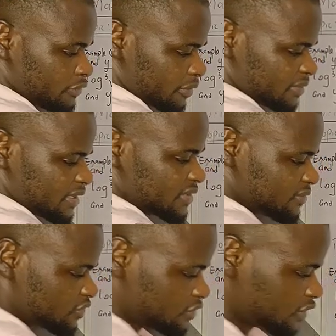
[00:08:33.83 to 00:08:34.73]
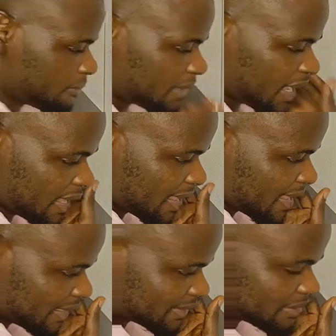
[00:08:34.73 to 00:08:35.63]
from this number?
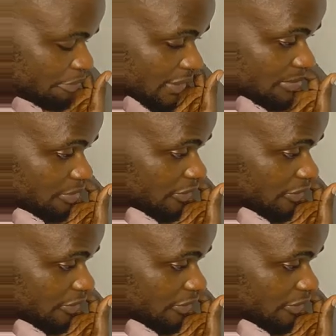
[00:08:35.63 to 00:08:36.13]
Is it possible